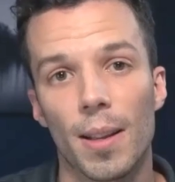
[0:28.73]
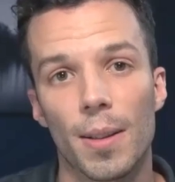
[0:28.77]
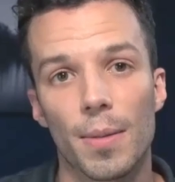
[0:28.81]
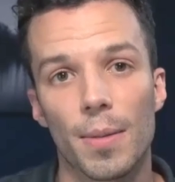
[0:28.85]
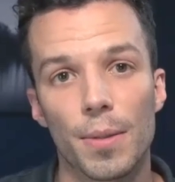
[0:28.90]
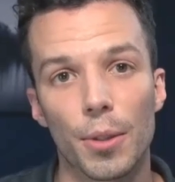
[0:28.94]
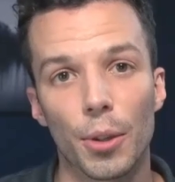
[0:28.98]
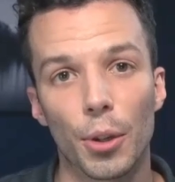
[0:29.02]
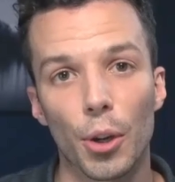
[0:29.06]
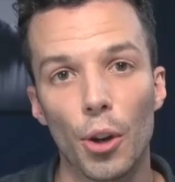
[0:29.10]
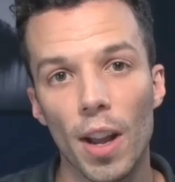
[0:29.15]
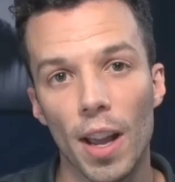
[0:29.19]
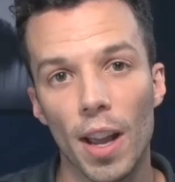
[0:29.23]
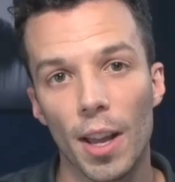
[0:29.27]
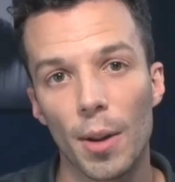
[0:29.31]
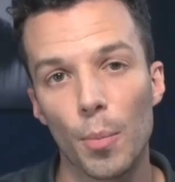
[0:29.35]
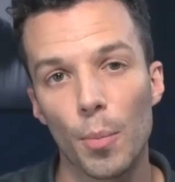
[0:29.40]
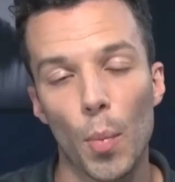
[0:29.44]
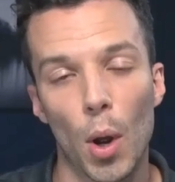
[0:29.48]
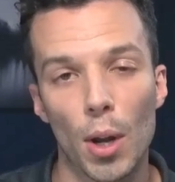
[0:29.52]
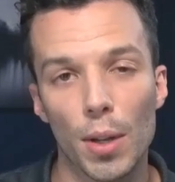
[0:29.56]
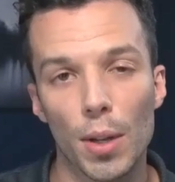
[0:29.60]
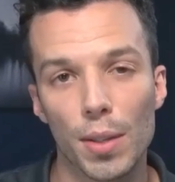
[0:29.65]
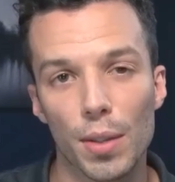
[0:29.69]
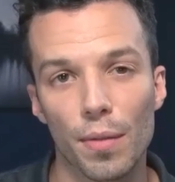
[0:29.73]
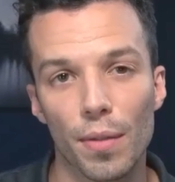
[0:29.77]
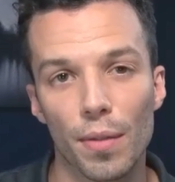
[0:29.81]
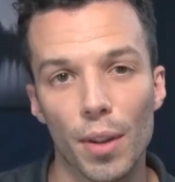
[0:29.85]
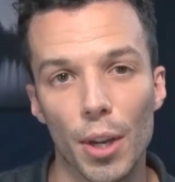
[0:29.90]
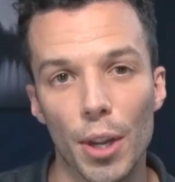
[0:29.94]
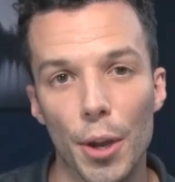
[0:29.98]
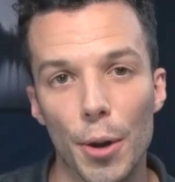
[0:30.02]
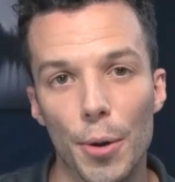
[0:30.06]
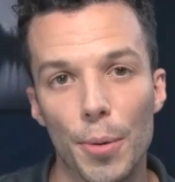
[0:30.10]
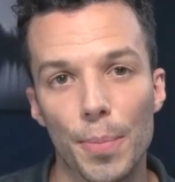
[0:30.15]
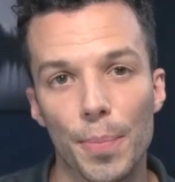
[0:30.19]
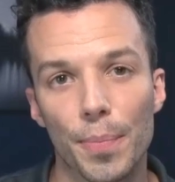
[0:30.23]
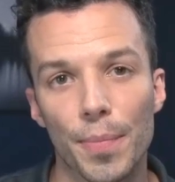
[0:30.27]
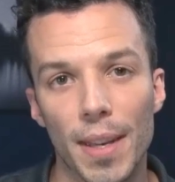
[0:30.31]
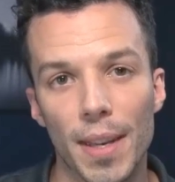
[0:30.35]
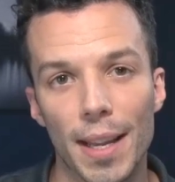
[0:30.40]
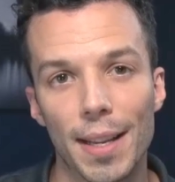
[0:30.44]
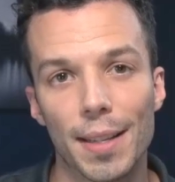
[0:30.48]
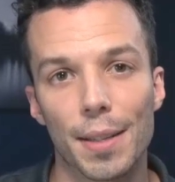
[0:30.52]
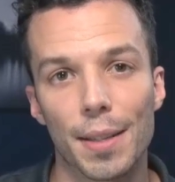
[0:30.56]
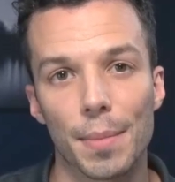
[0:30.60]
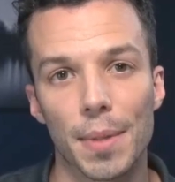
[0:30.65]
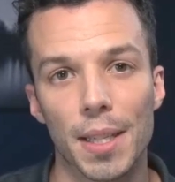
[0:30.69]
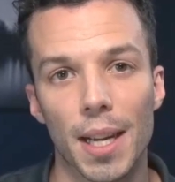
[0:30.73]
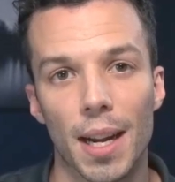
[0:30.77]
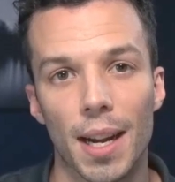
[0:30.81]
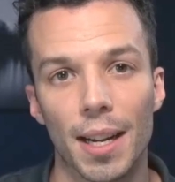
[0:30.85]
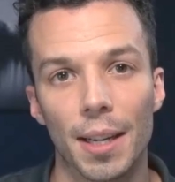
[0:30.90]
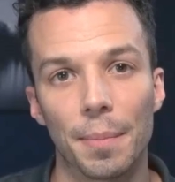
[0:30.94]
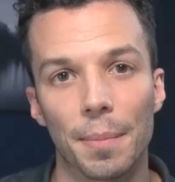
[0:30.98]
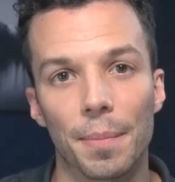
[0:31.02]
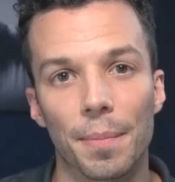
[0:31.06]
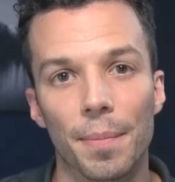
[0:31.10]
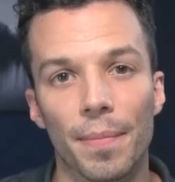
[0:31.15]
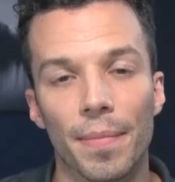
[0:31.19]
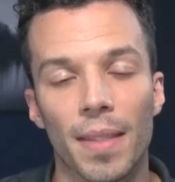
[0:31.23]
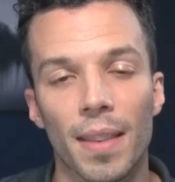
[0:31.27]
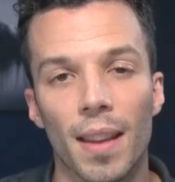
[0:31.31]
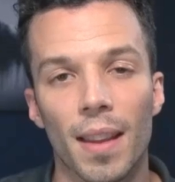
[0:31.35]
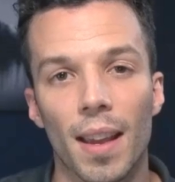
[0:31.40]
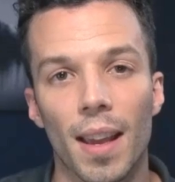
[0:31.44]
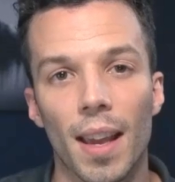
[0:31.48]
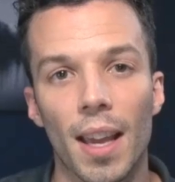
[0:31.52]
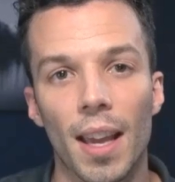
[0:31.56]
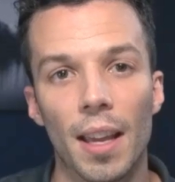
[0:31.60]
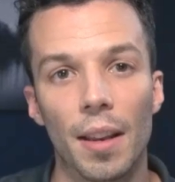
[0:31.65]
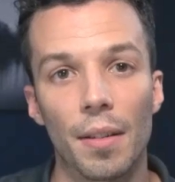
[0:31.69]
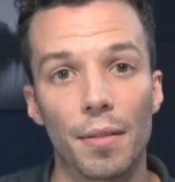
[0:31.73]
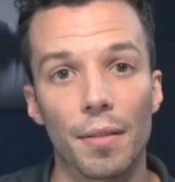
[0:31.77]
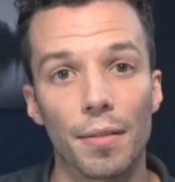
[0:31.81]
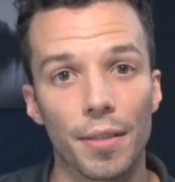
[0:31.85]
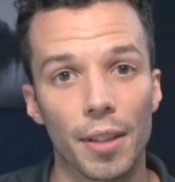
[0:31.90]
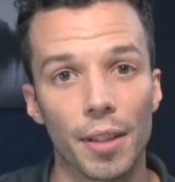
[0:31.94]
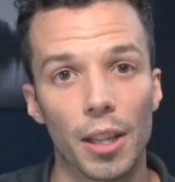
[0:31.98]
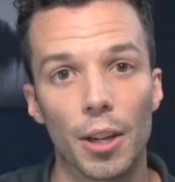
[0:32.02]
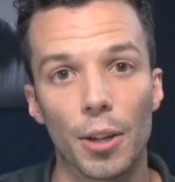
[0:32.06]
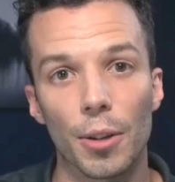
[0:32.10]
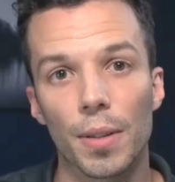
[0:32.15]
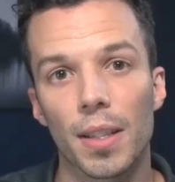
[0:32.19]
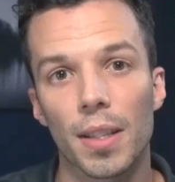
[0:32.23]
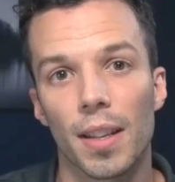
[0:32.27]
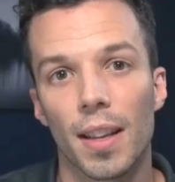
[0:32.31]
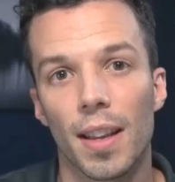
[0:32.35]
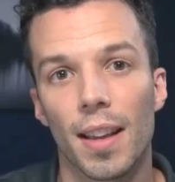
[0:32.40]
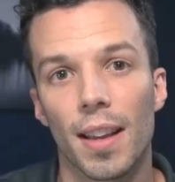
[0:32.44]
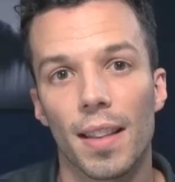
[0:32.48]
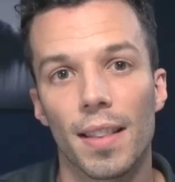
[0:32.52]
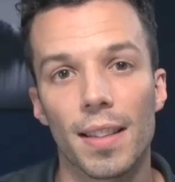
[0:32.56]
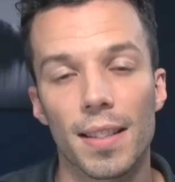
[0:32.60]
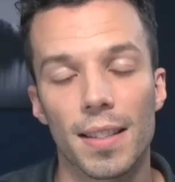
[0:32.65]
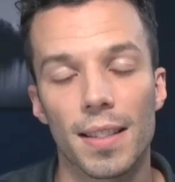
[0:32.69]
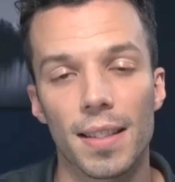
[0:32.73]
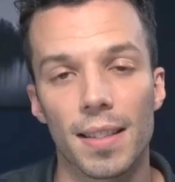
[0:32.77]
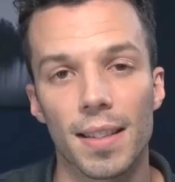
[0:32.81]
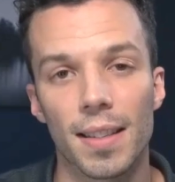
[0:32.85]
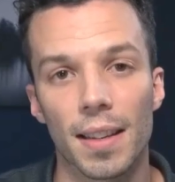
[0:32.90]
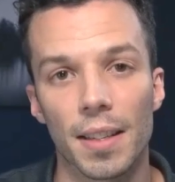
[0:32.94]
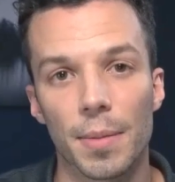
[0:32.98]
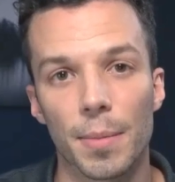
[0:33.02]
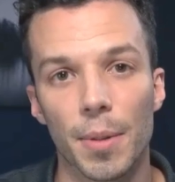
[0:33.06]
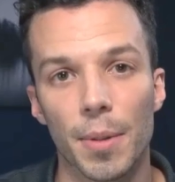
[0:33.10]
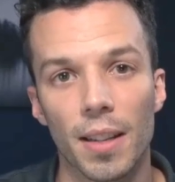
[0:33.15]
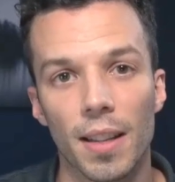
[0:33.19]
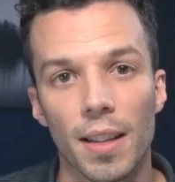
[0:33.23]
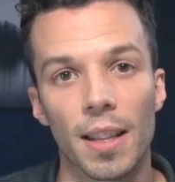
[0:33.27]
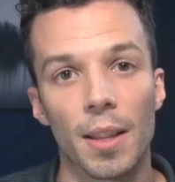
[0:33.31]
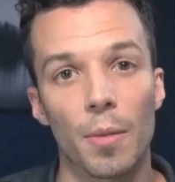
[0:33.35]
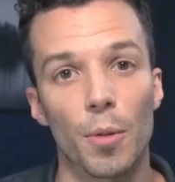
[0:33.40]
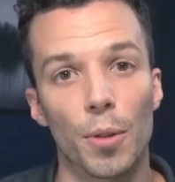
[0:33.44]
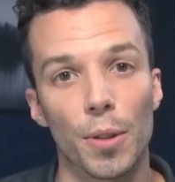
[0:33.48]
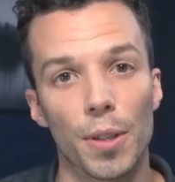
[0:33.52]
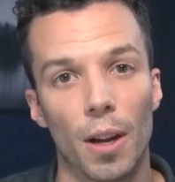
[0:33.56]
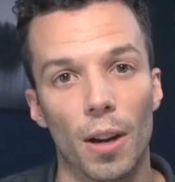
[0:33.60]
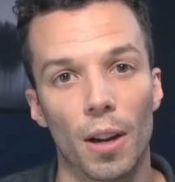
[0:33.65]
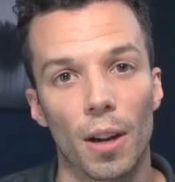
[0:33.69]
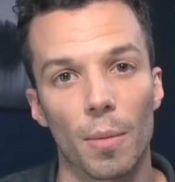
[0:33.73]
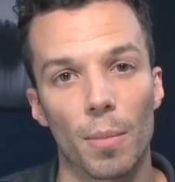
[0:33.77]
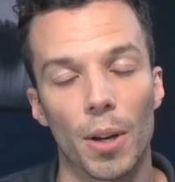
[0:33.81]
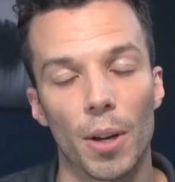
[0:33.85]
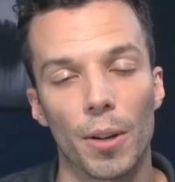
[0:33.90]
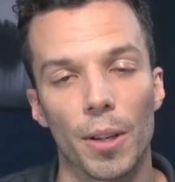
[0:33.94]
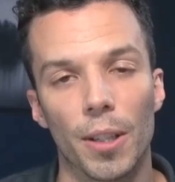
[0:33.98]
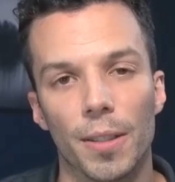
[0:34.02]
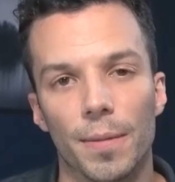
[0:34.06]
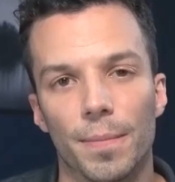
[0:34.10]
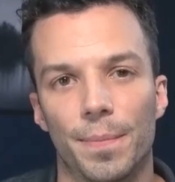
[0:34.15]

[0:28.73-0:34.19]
So go ahead, pause the video, take some time, and fill out this assessment, and then we'll talk about it.